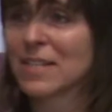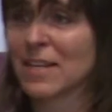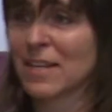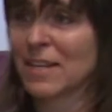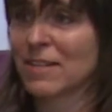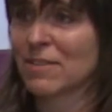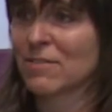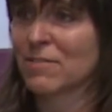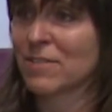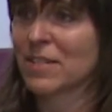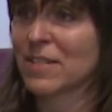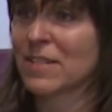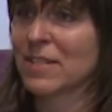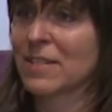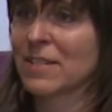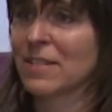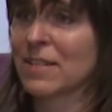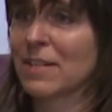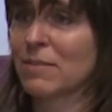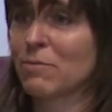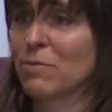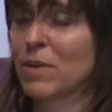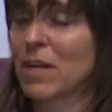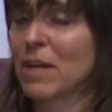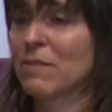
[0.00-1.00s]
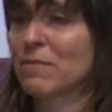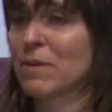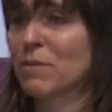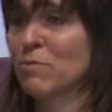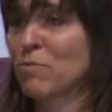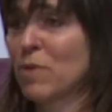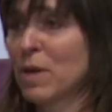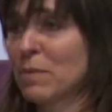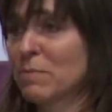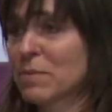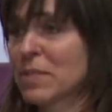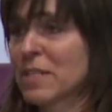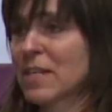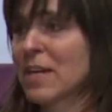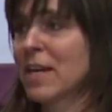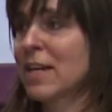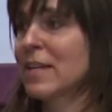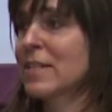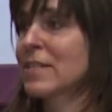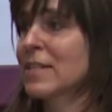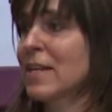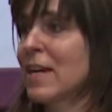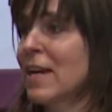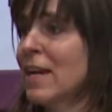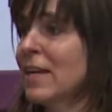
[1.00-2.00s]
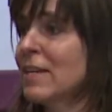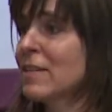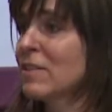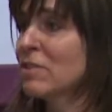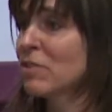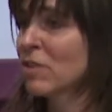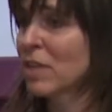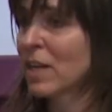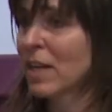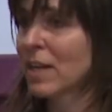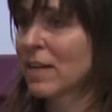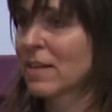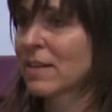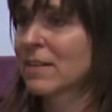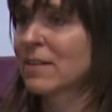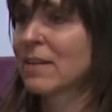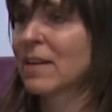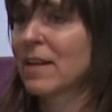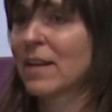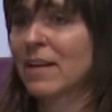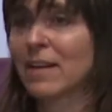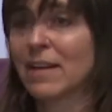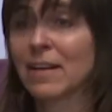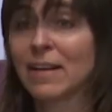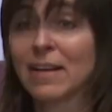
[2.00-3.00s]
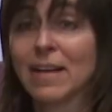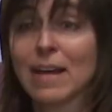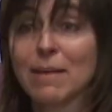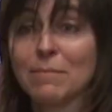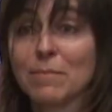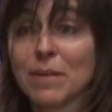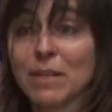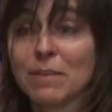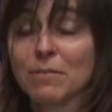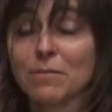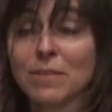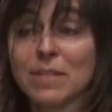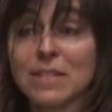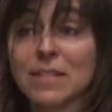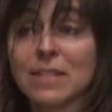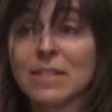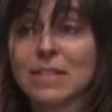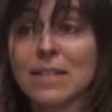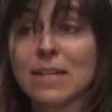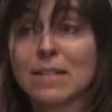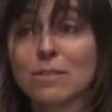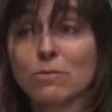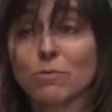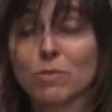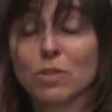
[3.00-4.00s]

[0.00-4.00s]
interested, we have a website, and you can come and visit us.